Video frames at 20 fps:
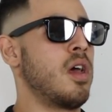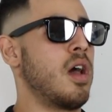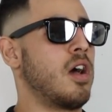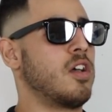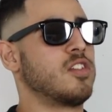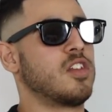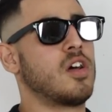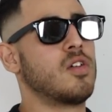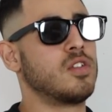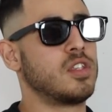
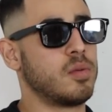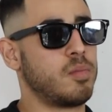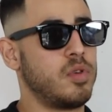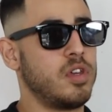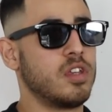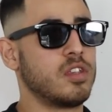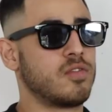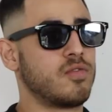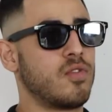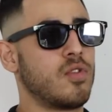I was always a
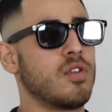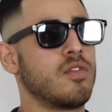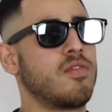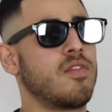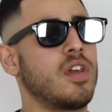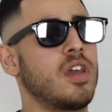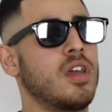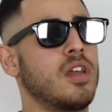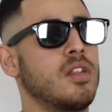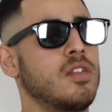PS4
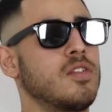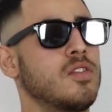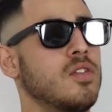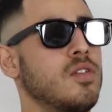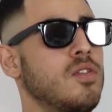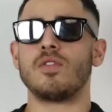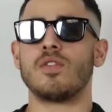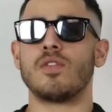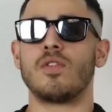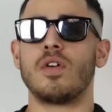fan.
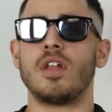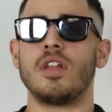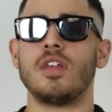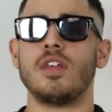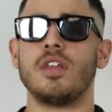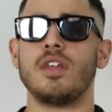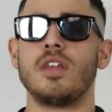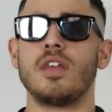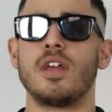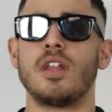So you know
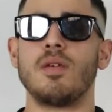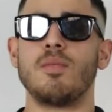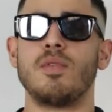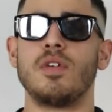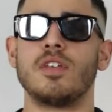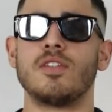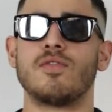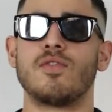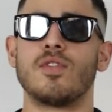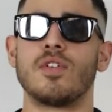any any
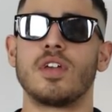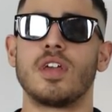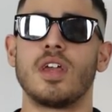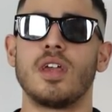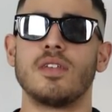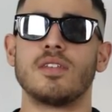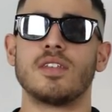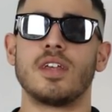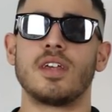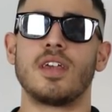PS4
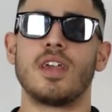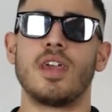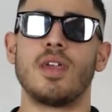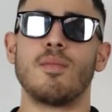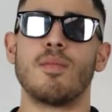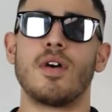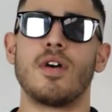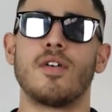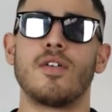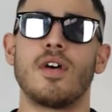games that
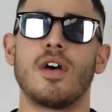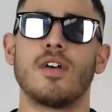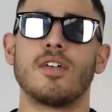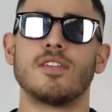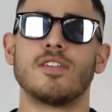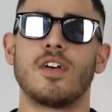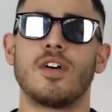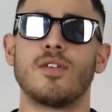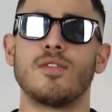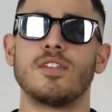came out, I
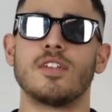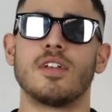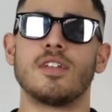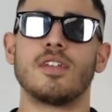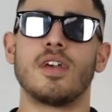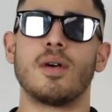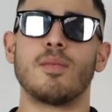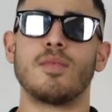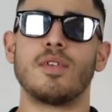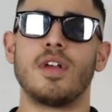was always on
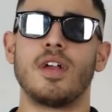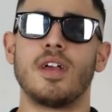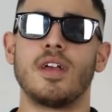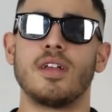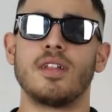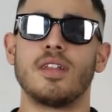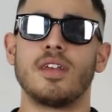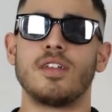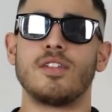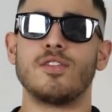top of
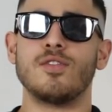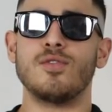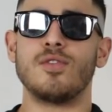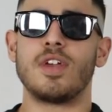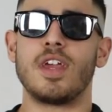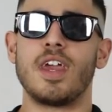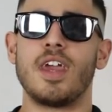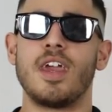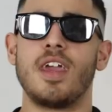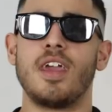that, like
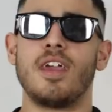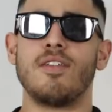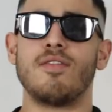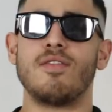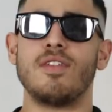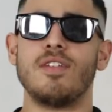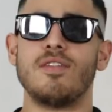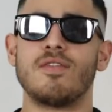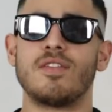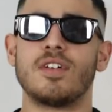2K,
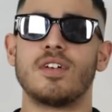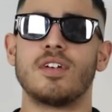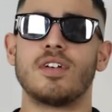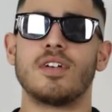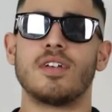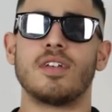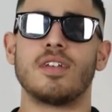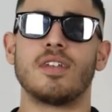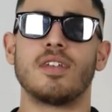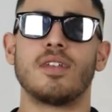
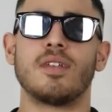FIFA.